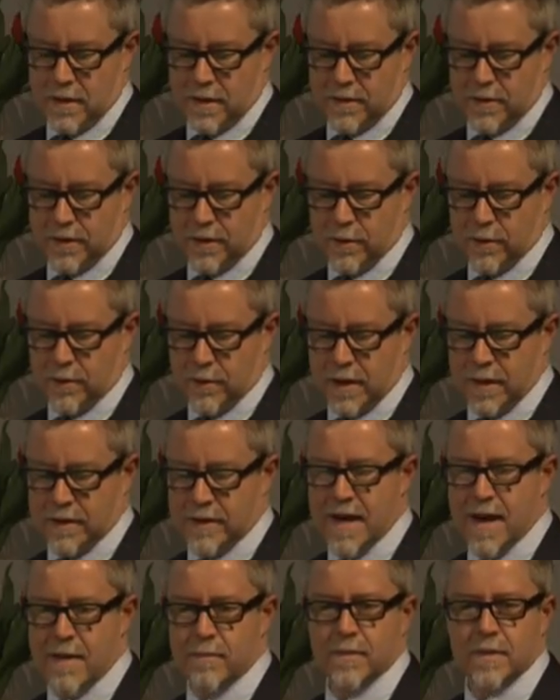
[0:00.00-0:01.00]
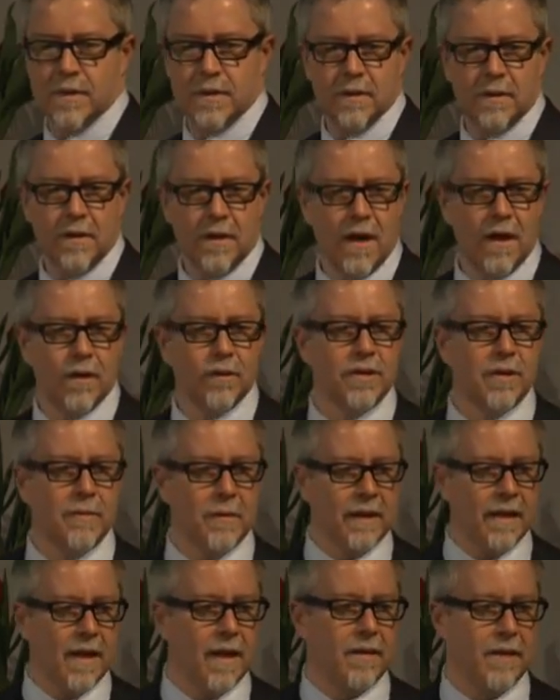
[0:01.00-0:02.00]
to attempt,
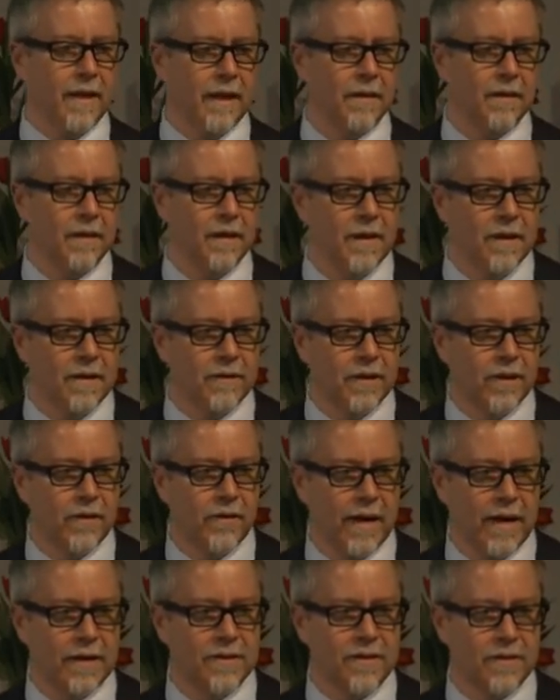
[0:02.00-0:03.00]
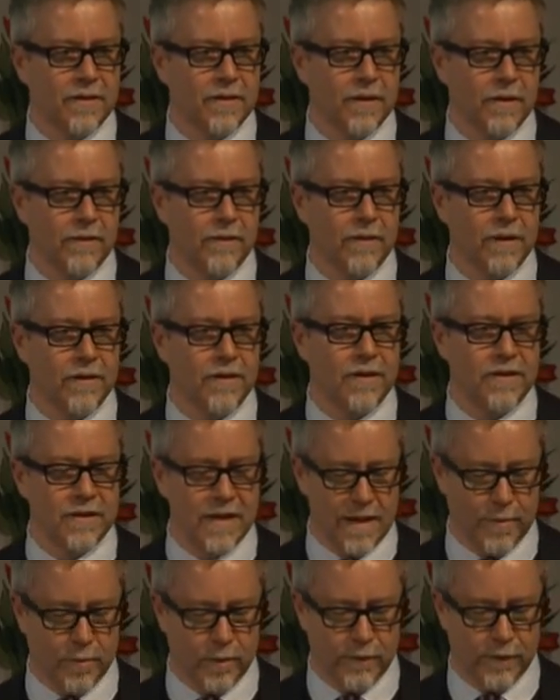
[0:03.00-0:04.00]
ultimately, I think, to create sort of a
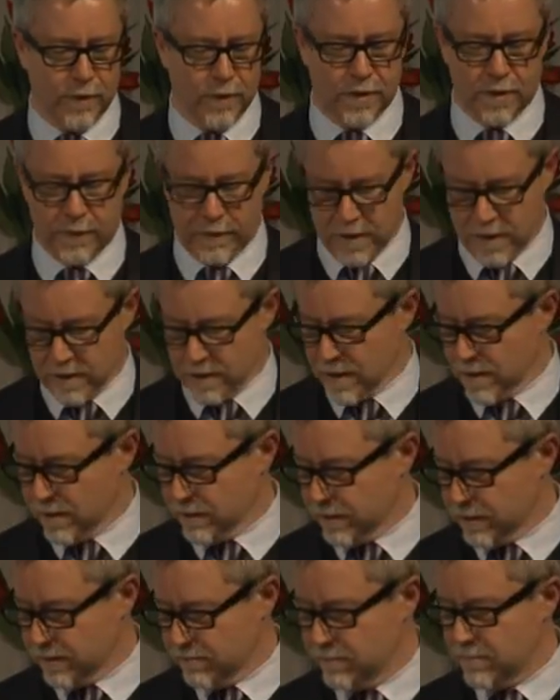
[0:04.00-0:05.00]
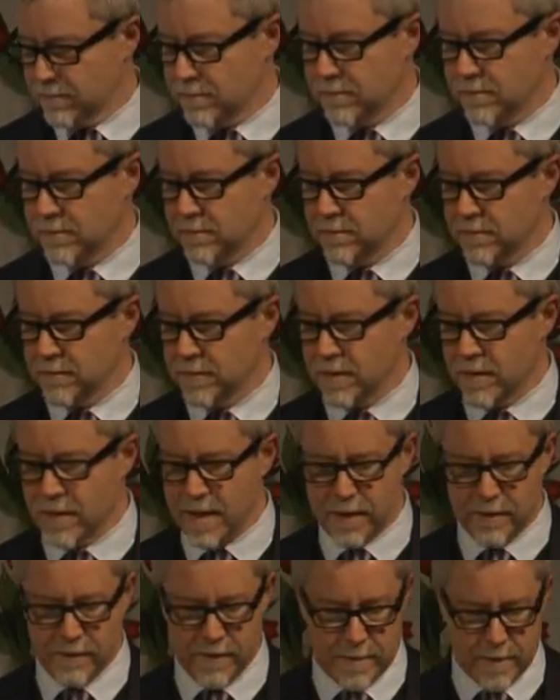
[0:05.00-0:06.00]
sustainable future for ourselves. So
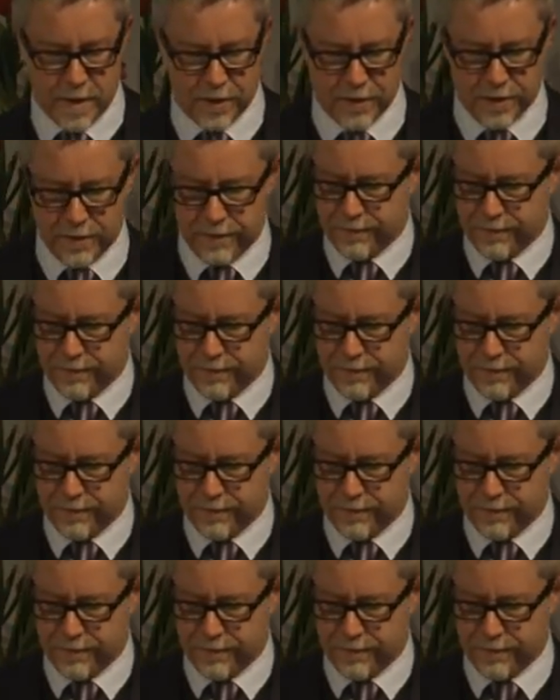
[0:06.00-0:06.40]
thank you very much.